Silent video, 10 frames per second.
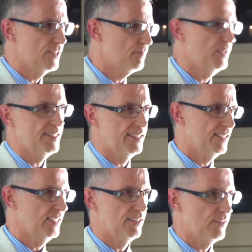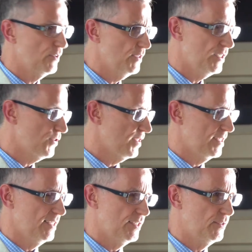basically are only
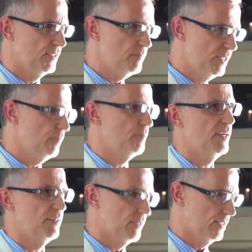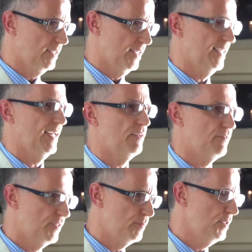interested in doing the minimum amount that they can
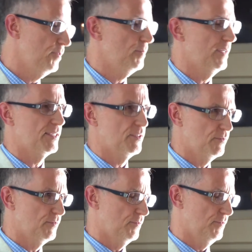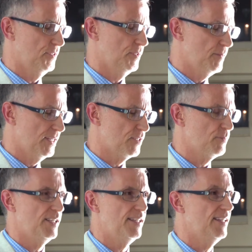for the minimum amount of
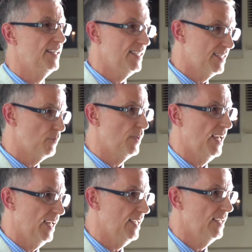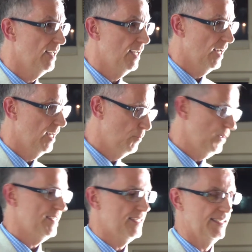money that they need to pay, and
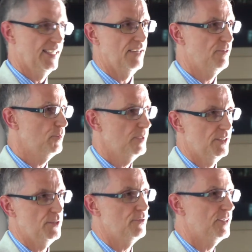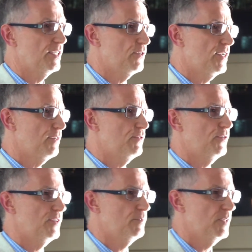basically have everybody do the running around
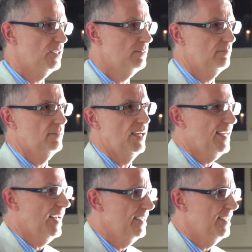for them. Well, I can't